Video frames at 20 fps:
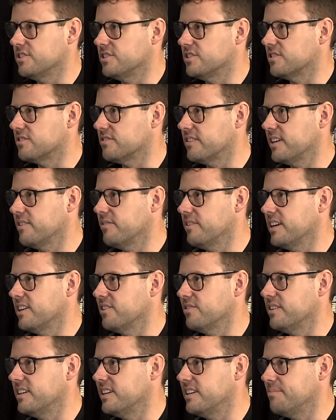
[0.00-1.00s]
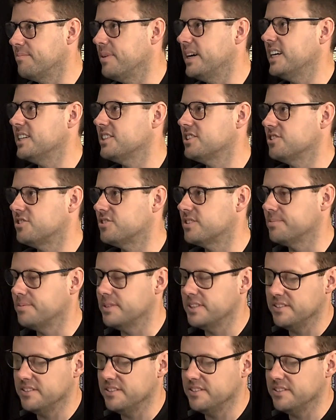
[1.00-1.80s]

It's a great way to pass the trip in.